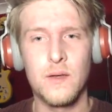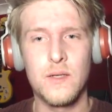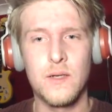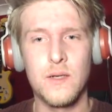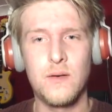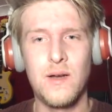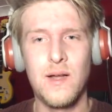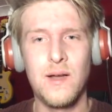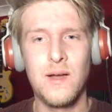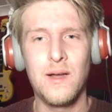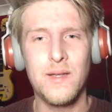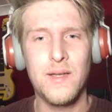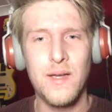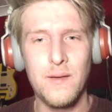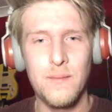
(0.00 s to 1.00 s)
I don't
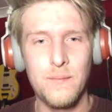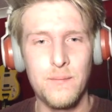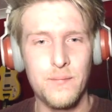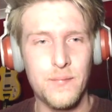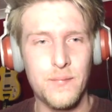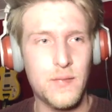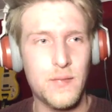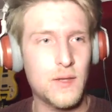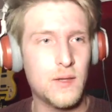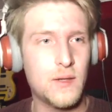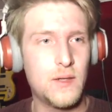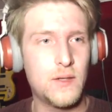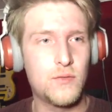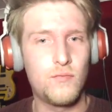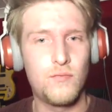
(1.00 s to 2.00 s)
like it.
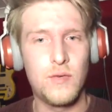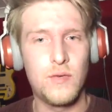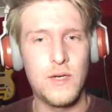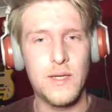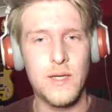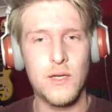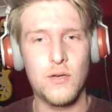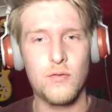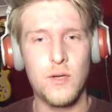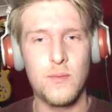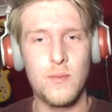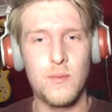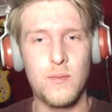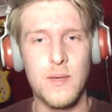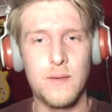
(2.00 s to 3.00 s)
It's really getting
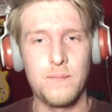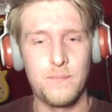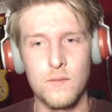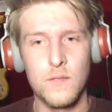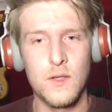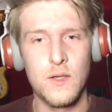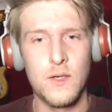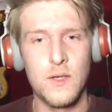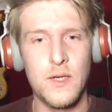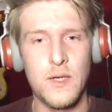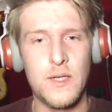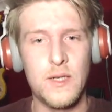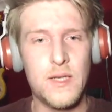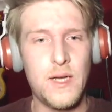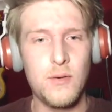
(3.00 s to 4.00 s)
creepy, man.
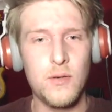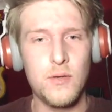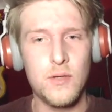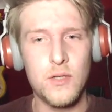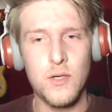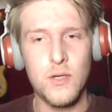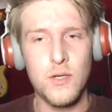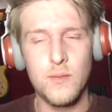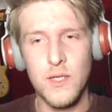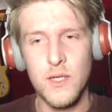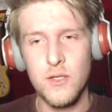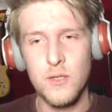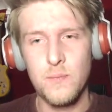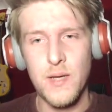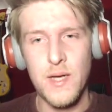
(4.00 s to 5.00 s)
Is now a good time to go
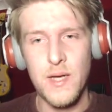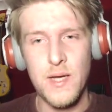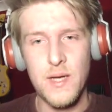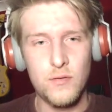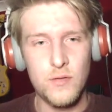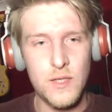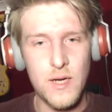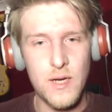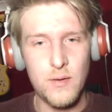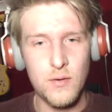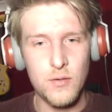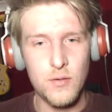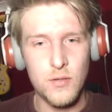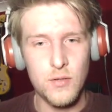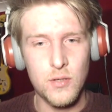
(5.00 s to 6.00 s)
to bed, or is now a
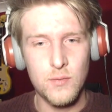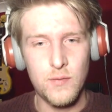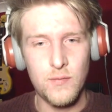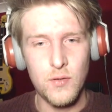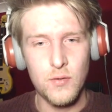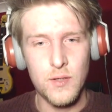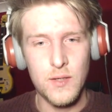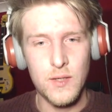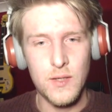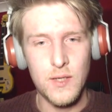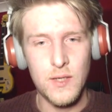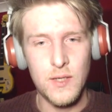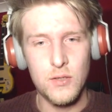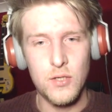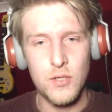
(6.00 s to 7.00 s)
good time to have a look at the
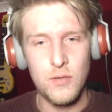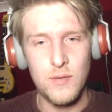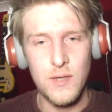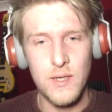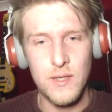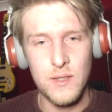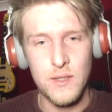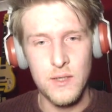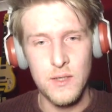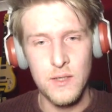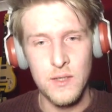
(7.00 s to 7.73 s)
to-do list?